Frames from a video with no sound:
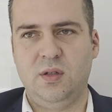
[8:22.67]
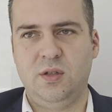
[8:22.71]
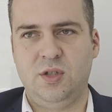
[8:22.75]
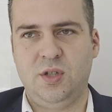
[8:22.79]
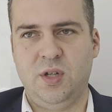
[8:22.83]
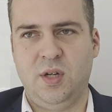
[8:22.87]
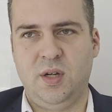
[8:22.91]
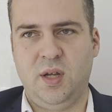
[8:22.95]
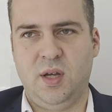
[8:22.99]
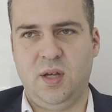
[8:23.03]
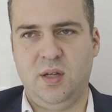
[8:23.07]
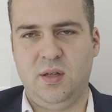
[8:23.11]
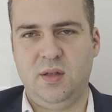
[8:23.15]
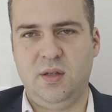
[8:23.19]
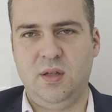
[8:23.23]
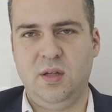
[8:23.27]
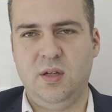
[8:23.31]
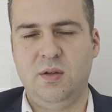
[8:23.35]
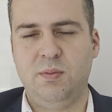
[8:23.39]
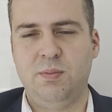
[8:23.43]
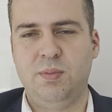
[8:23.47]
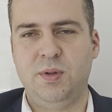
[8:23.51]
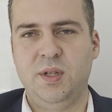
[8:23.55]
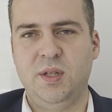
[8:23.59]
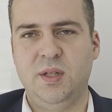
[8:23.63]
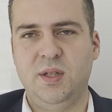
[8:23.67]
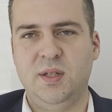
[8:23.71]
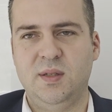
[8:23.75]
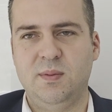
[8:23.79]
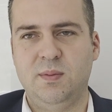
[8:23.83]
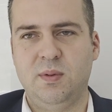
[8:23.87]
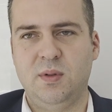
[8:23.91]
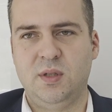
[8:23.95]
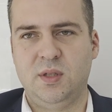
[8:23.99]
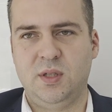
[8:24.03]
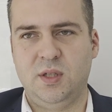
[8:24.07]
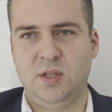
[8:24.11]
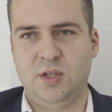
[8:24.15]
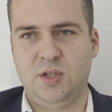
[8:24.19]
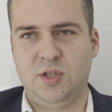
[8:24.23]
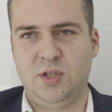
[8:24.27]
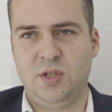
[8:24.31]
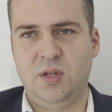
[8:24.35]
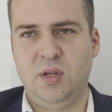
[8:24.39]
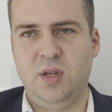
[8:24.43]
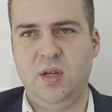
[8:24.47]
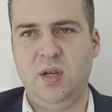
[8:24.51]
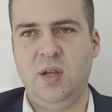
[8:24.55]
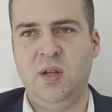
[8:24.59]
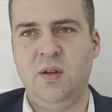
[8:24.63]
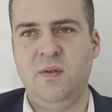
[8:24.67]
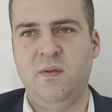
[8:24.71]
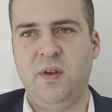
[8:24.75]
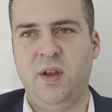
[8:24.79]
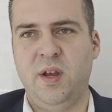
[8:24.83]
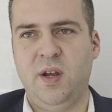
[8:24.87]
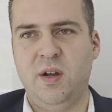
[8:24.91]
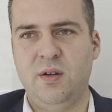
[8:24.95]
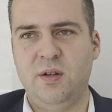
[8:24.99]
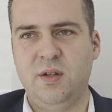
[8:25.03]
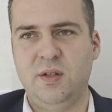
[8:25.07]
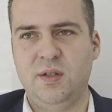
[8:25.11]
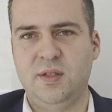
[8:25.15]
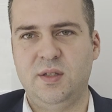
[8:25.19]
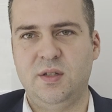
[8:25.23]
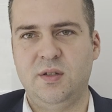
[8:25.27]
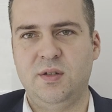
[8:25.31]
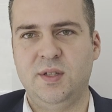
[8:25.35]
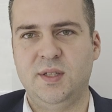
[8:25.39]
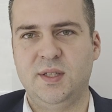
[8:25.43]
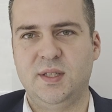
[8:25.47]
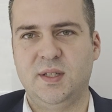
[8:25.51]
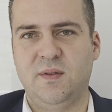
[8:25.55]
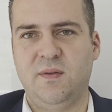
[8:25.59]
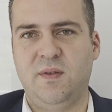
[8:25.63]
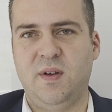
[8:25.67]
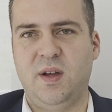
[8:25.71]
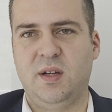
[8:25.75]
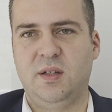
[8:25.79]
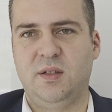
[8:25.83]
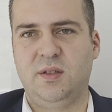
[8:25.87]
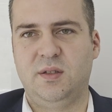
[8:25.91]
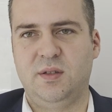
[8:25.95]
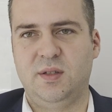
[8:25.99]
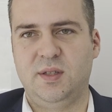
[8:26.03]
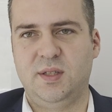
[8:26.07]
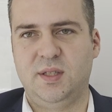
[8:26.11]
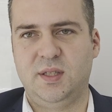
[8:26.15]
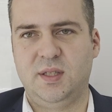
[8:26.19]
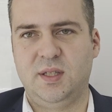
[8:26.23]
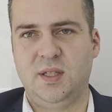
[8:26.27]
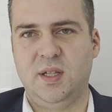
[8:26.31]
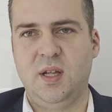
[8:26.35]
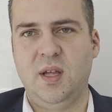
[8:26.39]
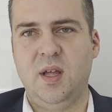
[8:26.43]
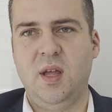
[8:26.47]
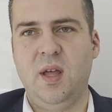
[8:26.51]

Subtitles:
genetic predisposition and various risk factors.